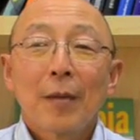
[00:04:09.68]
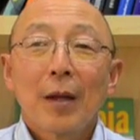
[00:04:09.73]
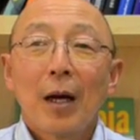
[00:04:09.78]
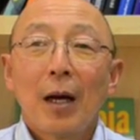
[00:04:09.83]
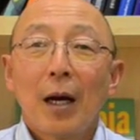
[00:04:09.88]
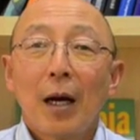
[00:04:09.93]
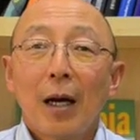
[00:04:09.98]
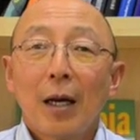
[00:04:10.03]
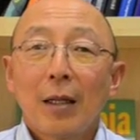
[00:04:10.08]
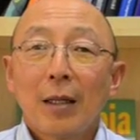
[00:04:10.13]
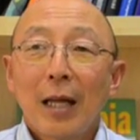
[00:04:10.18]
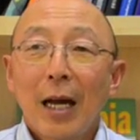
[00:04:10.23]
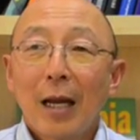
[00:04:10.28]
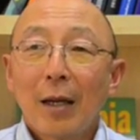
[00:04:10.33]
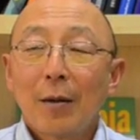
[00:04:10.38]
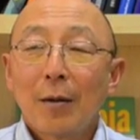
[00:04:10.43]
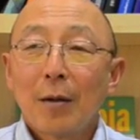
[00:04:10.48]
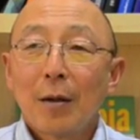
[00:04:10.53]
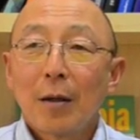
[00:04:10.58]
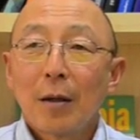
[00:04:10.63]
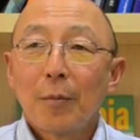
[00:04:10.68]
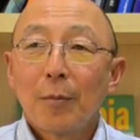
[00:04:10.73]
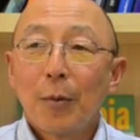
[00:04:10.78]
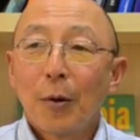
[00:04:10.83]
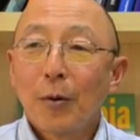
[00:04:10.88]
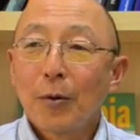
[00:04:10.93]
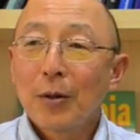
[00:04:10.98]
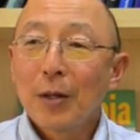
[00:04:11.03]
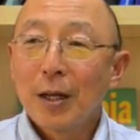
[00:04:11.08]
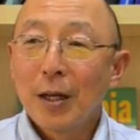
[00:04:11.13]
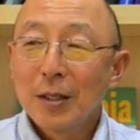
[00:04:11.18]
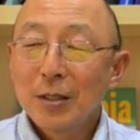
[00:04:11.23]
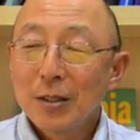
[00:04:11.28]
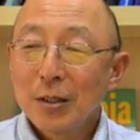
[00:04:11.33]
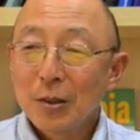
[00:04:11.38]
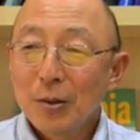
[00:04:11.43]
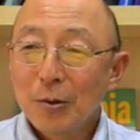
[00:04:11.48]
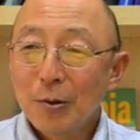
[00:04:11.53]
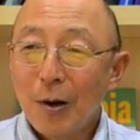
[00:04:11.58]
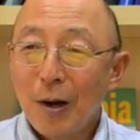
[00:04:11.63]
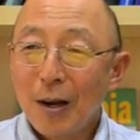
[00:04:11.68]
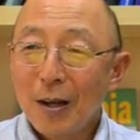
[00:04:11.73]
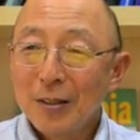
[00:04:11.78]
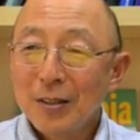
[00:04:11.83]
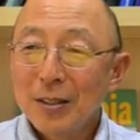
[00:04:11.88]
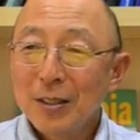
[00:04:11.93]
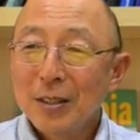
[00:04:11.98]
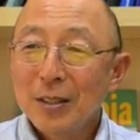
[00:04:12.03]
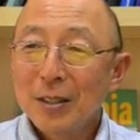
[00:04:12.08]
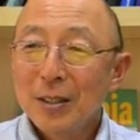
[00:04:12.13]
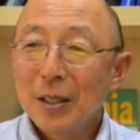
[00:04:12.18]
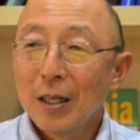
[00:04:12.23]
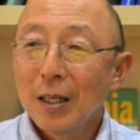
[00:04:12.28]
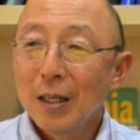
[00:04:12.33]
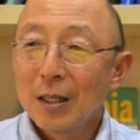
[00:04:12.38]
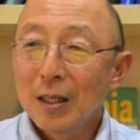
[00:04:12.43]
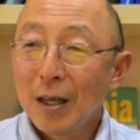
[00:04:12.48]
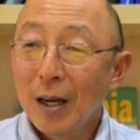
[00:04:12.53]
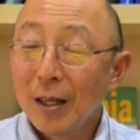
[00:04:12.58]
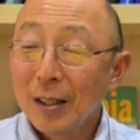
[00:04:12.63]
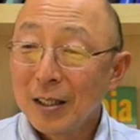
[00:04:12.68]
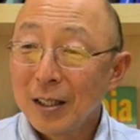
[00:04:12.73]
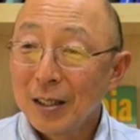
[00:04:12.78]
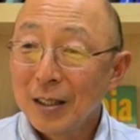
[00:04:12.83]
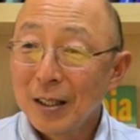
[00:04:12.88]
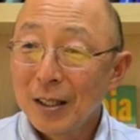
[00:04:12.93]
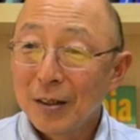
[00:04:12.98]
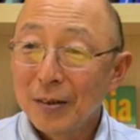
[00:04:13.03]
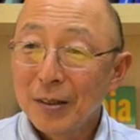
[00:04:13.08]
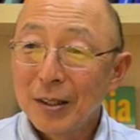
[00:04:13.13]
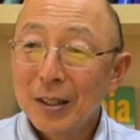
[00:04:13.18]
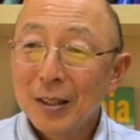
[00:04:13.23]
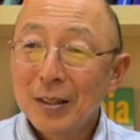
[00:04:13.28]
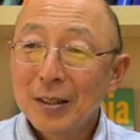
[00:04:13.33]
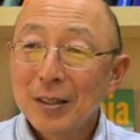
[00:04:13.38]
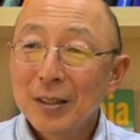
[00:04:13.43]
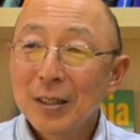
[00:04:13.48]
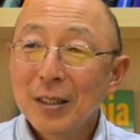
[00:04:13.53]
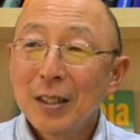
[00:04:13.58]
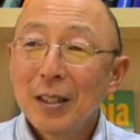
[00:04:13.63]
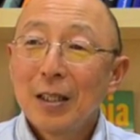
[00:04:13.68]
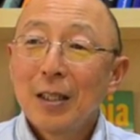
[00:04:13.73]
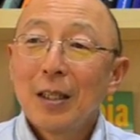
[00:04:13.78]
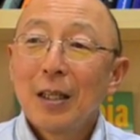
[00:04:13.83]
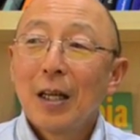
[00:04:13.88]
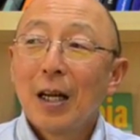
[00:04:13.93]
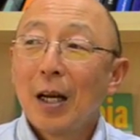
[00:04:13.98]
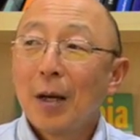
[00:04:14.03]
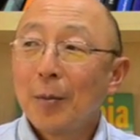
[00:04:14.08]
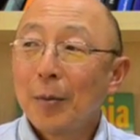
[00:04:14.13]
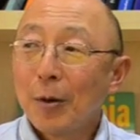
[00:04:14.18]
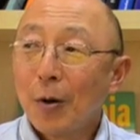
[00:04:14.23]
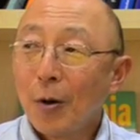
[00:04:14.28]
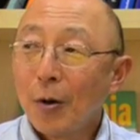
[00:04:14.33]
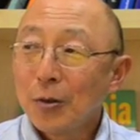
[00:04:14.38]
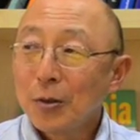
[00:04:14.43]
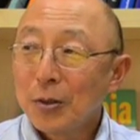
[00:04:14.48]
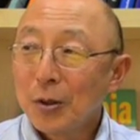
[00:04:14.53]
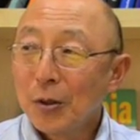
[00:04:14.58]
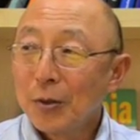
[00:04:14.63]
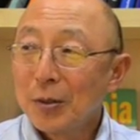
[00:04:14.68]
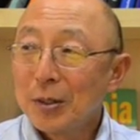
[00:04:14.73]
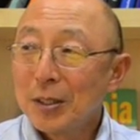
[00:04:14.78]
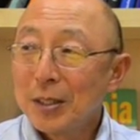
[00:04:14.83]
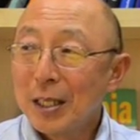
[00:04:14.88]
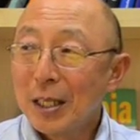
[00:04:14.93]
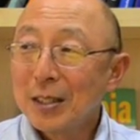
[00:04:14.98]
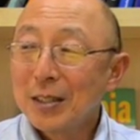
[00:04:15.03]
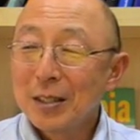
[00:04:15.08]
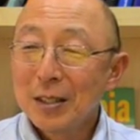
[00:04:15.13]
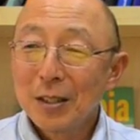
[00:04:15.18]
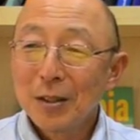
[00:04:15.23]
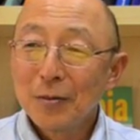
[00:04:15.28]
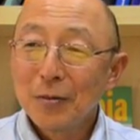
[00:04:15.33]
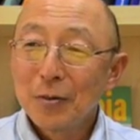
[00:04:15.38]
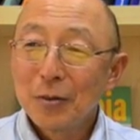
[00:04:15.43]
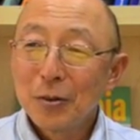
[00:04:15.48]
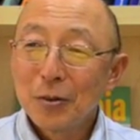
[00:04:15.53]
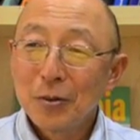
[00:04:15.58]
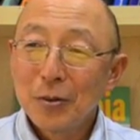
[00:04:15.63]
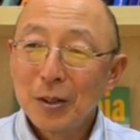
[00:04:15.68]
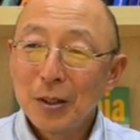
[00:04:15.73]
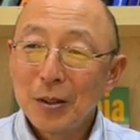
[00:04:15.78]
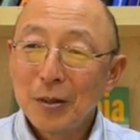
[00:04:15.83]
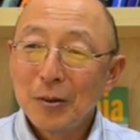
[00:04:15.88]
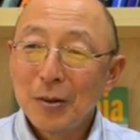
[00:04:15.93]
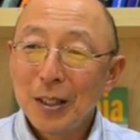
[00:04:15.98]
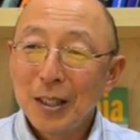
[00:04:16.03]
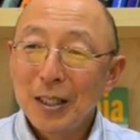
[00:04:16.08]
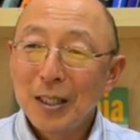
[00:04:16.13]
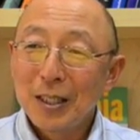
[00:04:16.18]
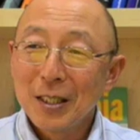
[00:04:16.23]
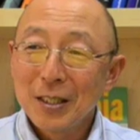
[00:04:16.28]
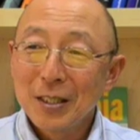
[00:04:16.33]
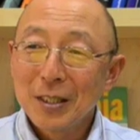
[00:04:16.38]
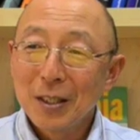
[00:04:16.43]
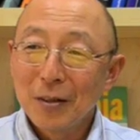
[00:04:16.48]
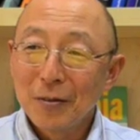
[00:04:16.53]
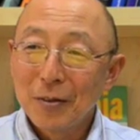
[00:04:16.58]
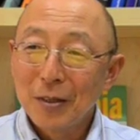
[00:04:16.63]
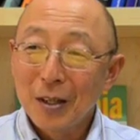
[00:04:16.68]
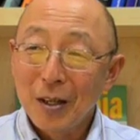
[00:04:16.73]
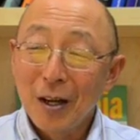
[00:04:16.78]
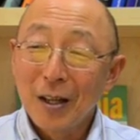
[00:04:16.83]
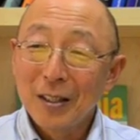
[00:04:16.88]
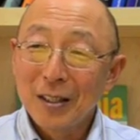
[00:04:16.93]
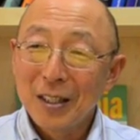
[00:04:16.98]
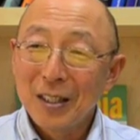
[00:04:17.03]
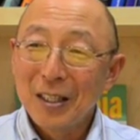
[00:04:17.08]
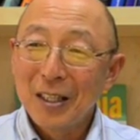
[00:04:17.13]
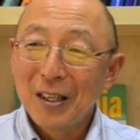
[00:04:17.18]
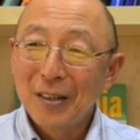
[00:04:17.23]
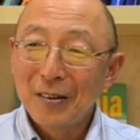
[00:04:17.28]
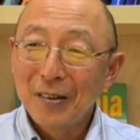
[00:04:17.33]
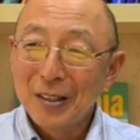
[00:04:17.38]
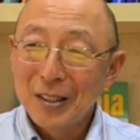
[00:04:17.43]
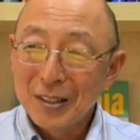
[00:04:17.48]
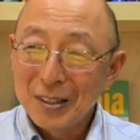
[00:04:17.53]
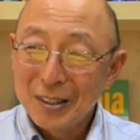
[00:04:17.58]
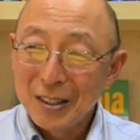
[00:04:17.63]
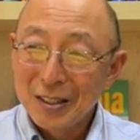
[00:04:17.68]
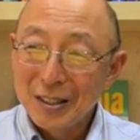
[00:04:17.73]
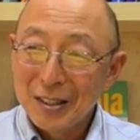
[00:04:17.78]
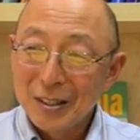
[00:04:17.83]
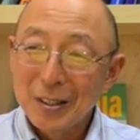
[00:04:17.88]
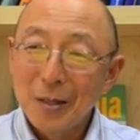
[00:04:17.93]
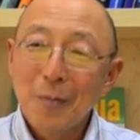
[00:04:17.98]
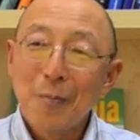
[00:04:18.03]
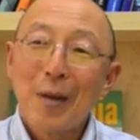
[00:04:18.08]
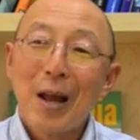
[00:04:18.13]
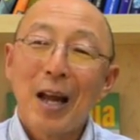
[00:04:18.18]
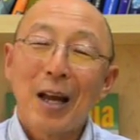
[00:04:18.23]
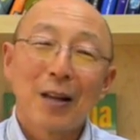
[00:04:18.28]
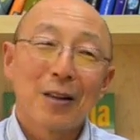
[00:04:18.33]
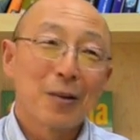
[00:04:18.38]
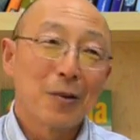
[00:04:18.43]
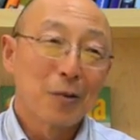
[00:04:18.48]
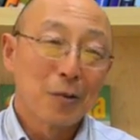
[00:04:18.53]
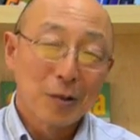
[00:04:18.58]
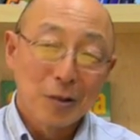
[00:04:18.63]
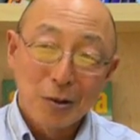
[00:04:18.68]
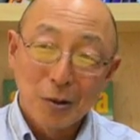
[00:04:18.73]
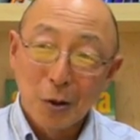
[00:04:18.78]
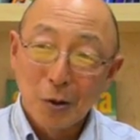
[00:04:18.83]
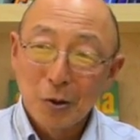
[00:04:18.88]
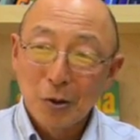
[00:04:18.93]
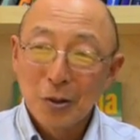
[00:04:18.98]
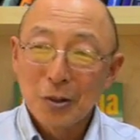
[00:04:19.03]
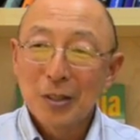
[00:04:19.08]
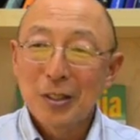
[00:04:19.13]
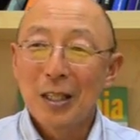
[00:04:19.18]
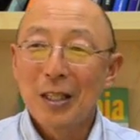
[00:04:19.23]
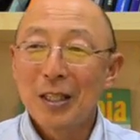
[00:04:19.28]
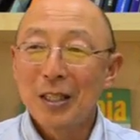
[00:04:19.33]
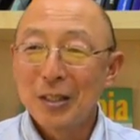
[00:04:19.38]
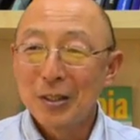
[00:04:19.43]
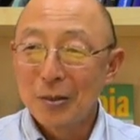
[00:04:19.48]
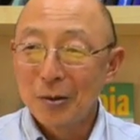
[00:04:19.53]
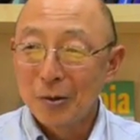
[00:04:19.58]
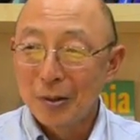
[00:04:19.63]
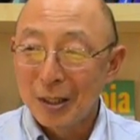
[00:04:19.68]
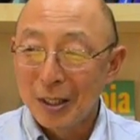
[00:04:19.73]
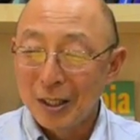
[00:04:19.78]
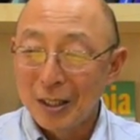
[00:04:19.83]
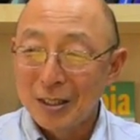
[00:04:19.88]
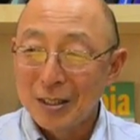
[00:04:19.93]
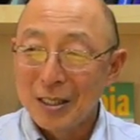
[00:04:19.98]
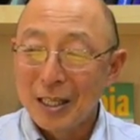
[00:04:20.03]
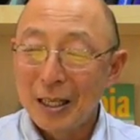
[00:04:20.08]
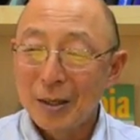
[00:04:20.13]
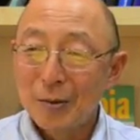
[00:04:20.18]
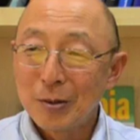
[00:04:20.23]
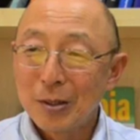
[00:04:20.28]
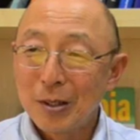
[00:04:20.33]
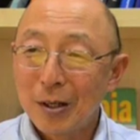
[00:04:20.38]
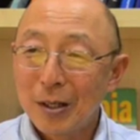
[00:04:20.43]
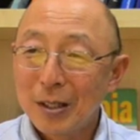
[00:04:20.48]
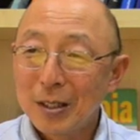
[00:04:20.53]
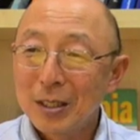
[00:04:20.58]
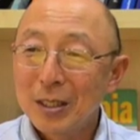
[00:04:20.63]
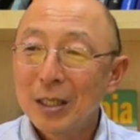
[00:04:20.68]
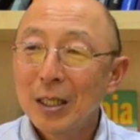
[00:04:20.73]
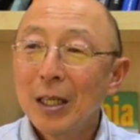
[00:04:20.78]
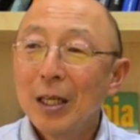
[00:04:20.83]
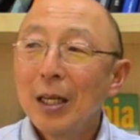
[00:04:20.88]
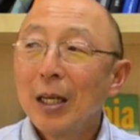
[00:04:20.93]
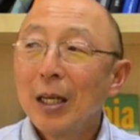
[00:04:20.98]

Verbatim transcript: uh, that both cuts across uh, content areas uh, but also is sensitive to the uniqueness of the content areas, such as in math or in social studies or in English language arts.